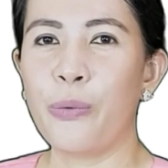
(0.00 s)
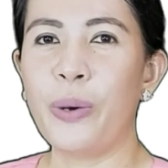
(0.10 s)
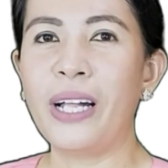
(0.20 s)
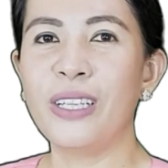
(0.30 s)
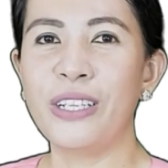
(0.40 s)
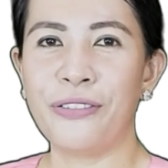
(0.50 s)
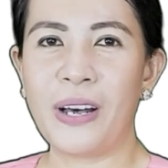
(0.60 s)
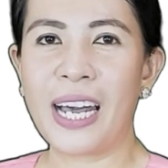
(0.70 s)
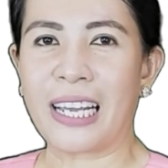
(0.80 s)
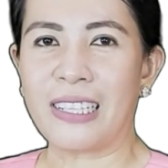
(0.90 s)

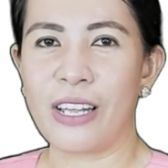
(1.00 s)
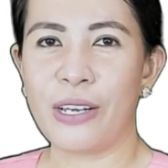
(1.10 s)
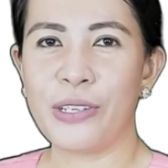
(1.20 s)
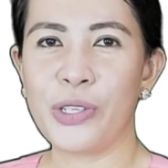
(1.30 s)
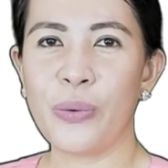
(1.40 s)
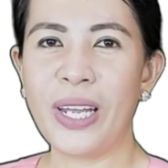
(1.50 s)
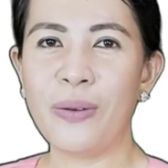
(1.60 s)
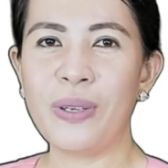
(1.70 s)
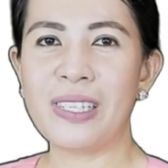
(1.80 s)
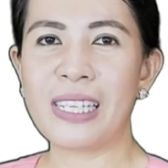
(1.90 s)
Well-defined. So when
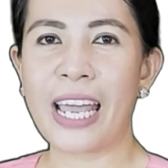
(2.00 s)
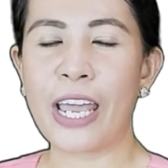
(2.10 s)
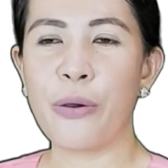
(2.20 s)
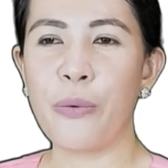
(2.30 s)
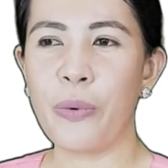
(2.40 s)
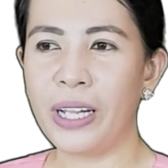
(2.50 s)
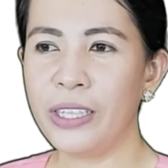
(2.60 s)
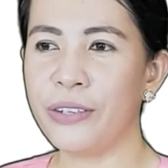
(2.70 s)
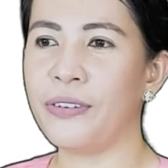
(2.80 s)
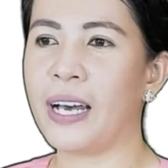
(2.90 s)
we say
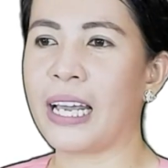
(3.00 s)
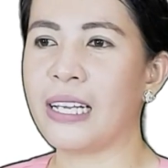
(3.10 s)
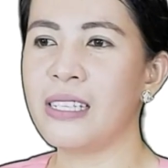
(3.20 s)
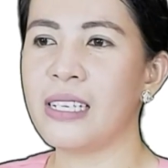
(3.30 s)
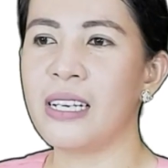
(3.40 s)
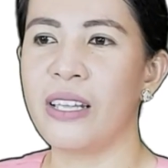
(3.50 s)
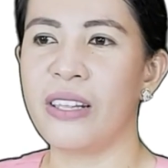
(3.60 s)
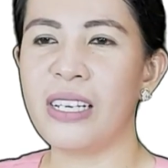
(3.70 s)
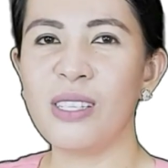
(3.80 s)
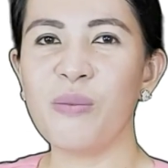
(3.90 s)
well-defined,
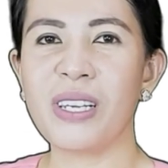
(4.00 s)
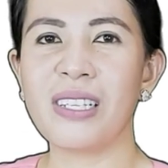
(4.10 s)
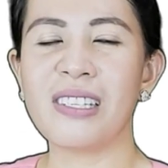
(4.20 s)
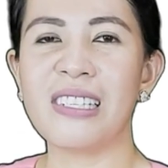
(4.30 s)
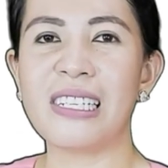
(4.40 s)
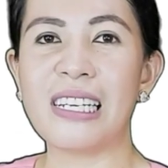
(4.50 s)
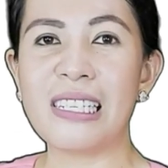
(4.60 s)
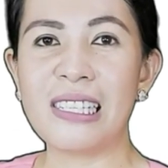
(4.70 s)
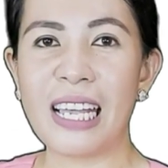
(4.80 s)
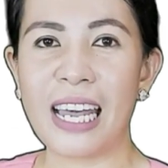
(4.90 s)
this means that
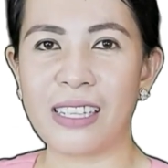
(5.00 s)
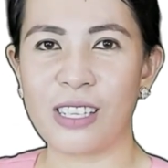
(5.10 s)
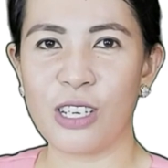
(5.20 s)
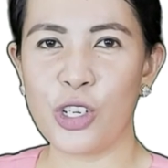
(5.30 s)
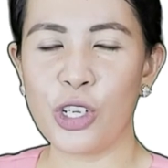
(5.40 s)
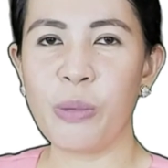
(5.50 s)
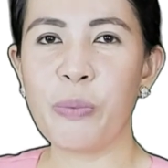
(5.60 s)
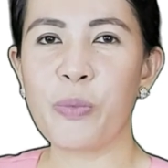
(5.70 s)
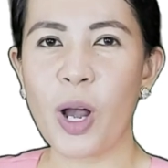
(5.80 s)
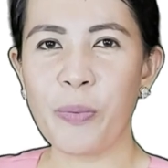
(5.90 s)
a set should
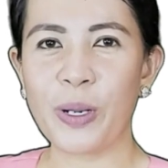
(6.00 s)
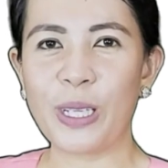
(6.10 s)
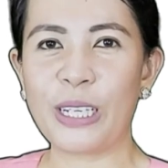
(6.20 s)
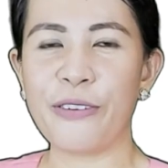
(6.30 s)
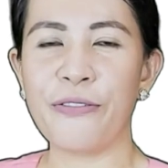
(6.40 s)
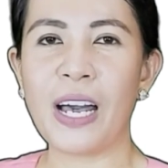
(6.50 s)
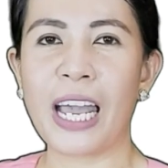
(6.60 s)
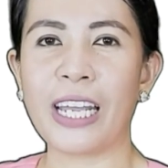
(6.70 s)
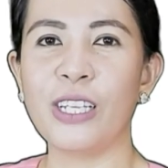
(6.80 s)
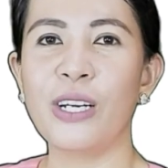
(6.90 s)
be properly
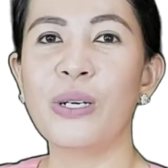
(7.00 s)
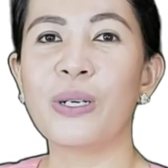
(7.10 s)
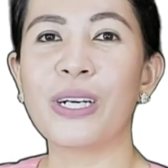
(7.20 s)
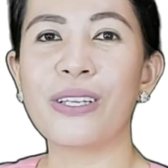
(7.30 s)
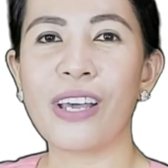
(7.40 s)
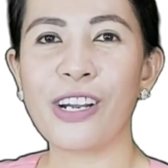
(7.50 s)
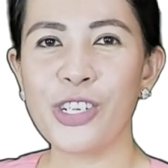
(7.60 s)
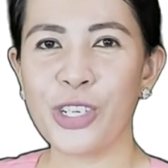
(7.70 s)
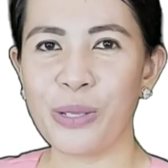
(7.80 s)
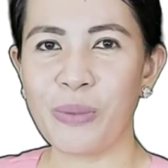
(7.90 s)
defined or there
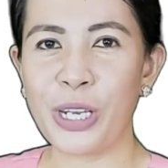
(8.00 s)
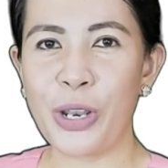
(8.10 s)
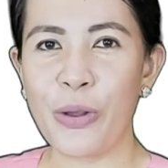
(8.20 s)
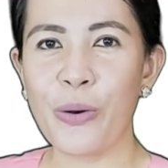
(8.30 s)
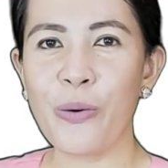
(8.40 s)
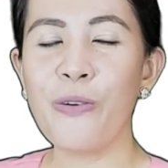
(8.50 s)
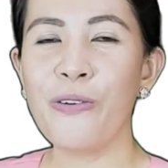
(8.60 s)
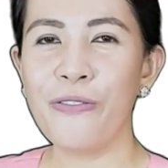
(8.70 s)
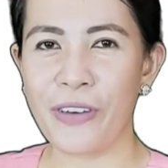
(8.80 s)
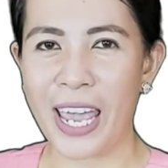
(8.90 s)
should be no
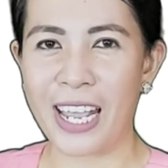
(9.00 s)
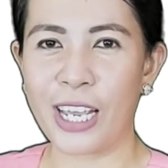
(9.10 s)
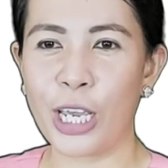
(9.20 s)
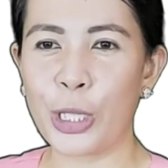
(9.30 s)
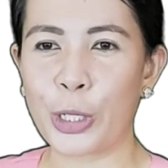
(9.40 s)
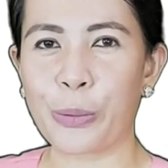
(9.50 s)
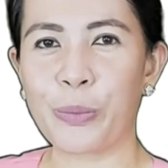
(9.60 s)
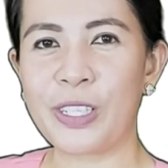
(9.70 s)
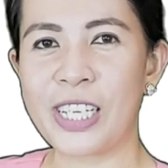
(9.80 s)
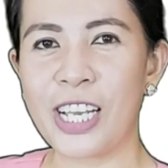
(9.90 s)
vague
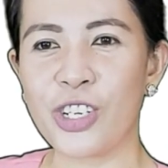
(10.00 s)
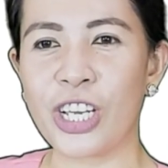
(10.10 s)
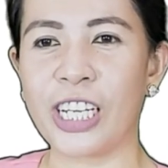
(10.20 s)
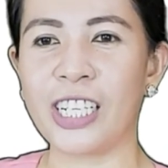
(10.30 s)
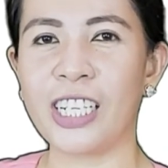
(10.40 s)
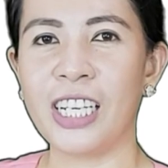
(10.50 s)
interpretation.